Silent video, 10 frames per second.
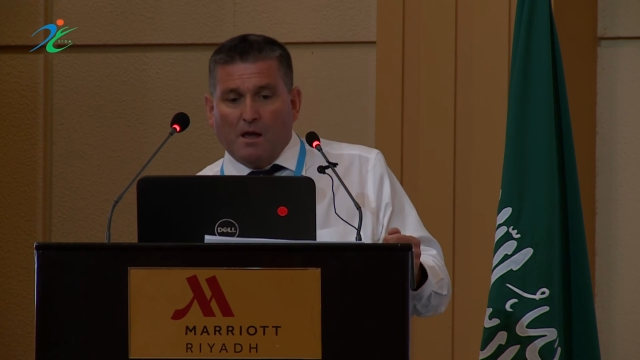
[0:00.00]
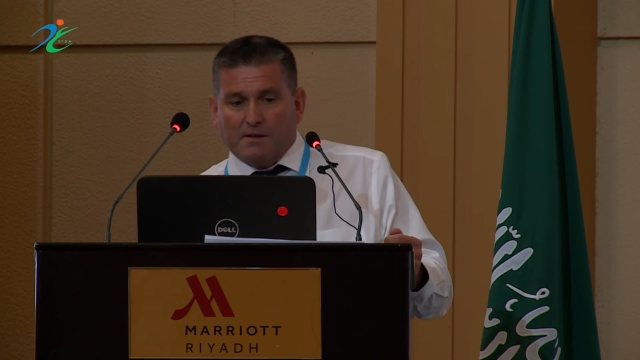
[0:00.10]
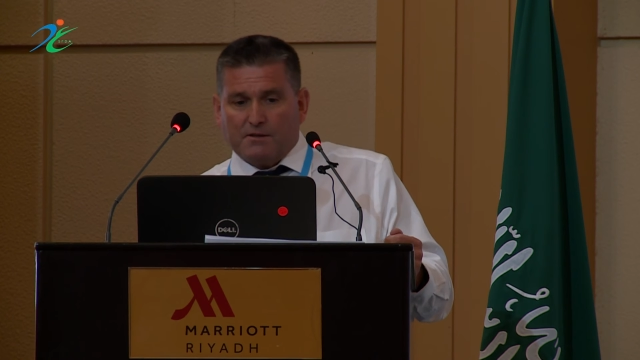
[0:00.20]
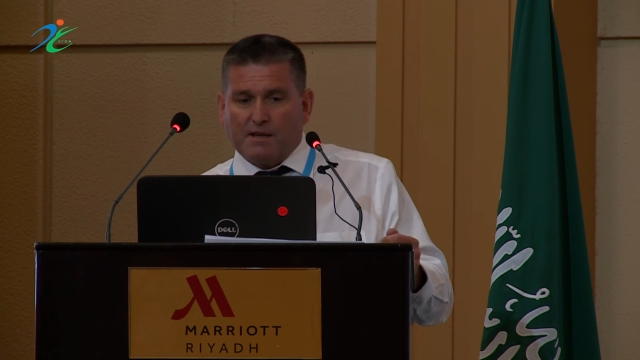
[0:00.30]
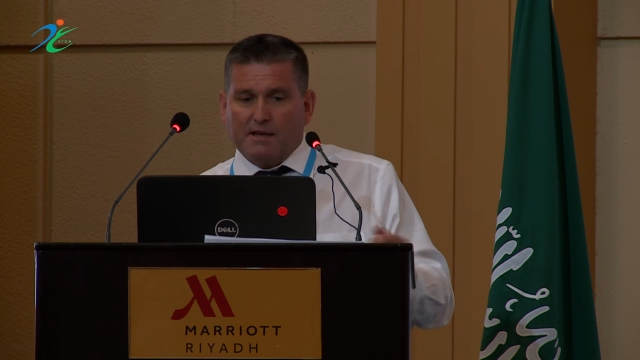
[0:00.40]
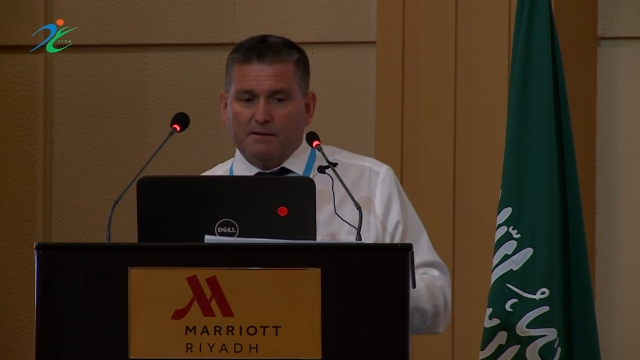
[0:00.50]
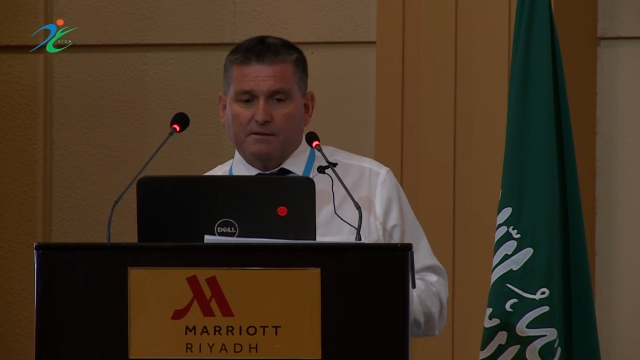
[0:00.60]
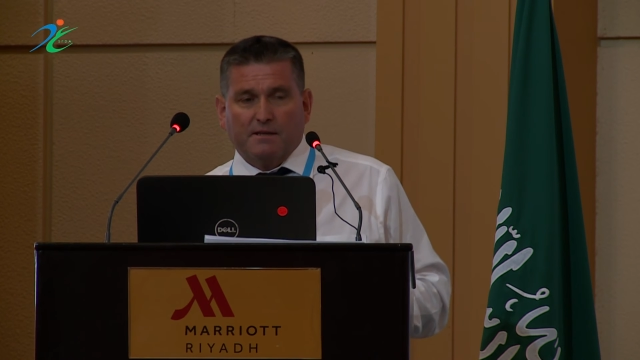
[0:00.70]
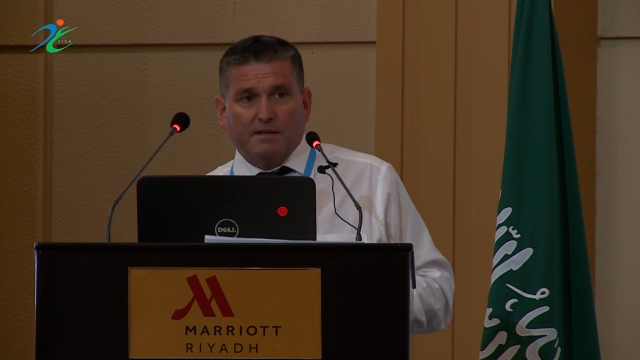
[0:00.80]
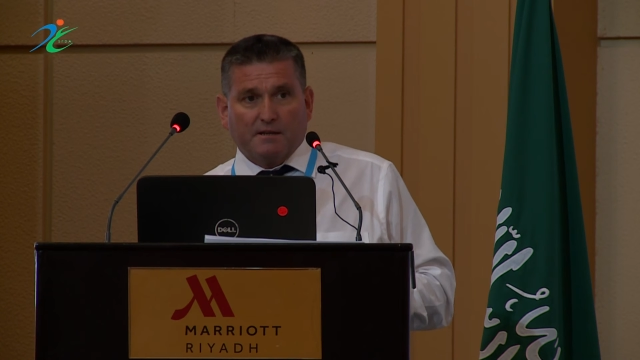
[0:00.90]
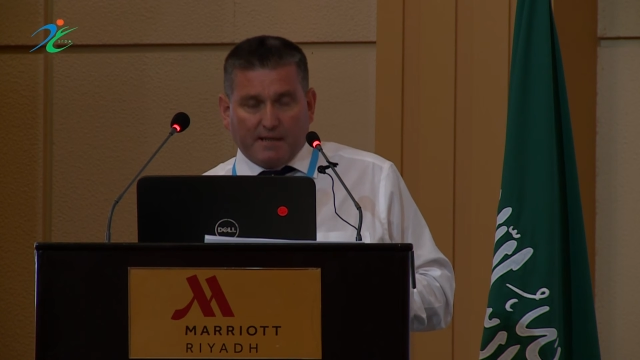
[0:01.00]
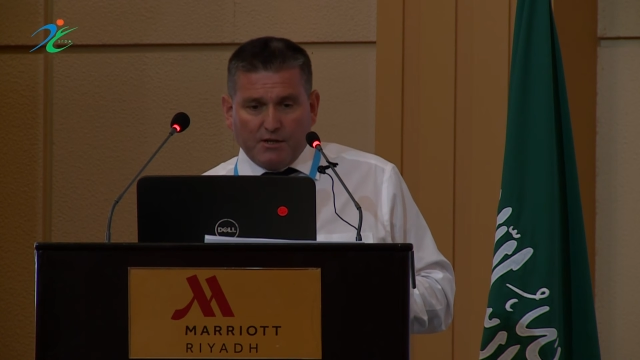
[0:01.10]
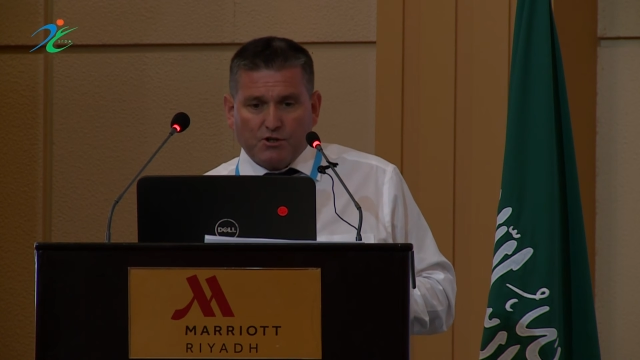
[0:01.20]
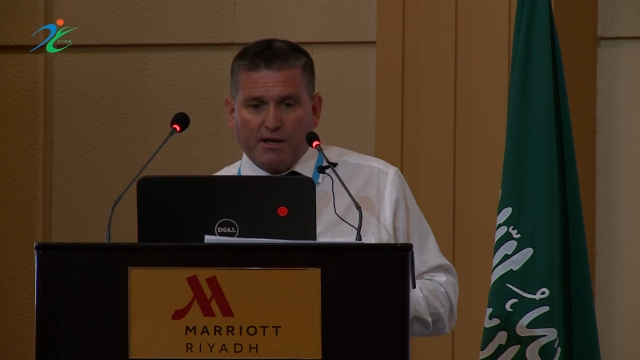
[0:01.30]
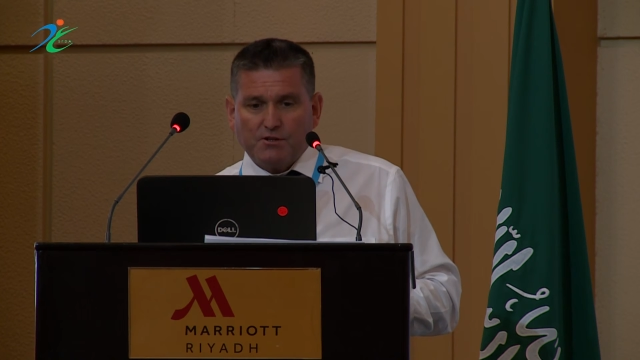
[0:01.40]
So the key
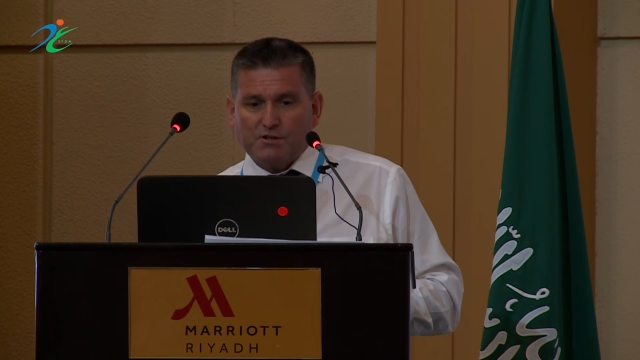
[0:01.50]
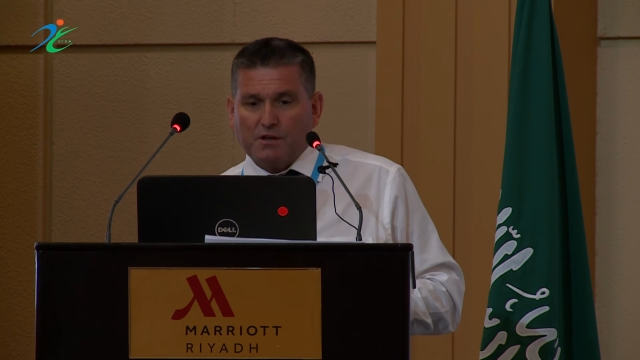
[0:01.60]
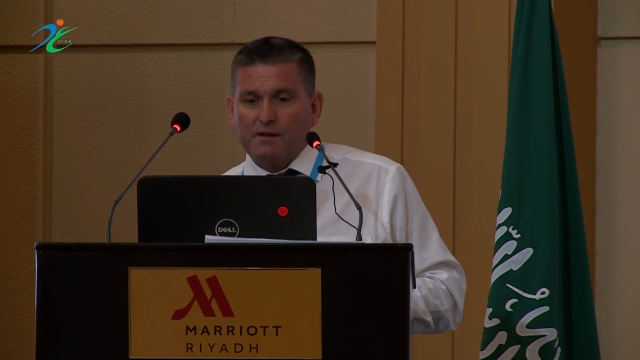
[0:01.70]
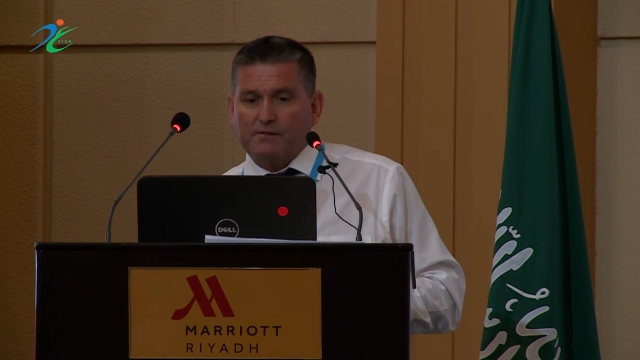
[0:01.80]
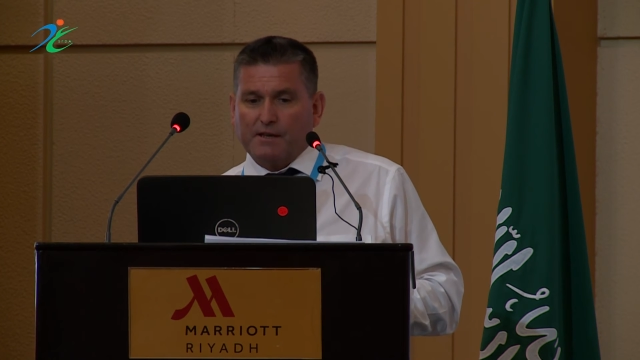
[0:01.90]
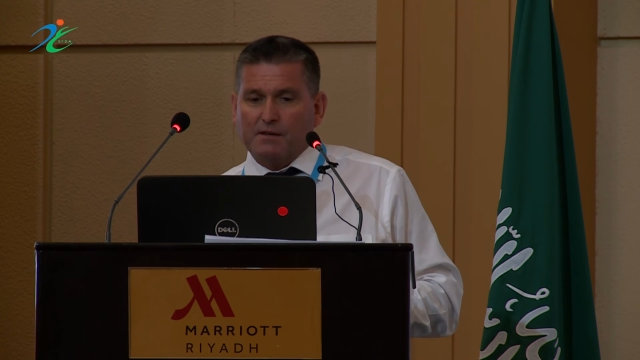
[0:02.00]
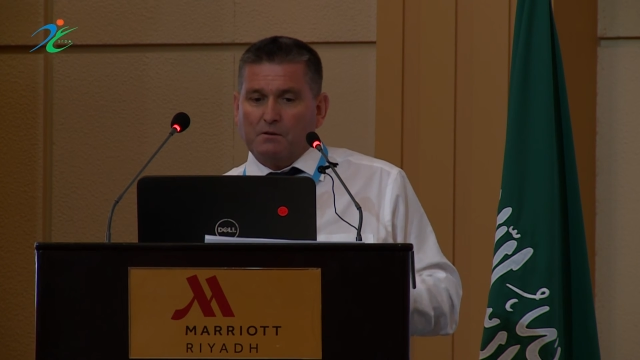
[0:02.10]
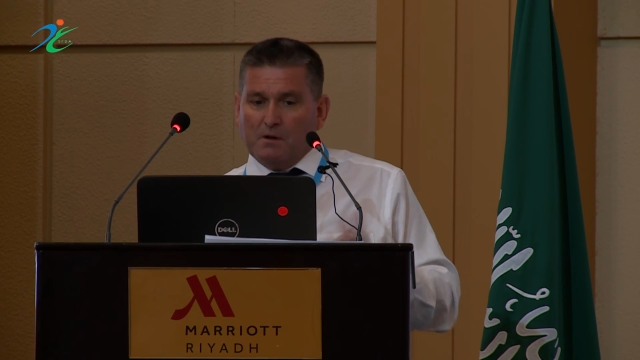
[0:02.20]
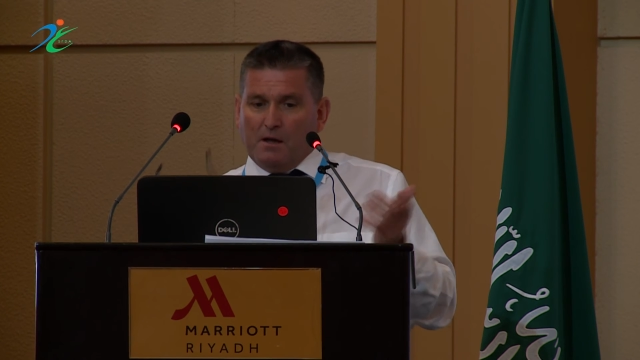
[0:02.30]
changes, I think,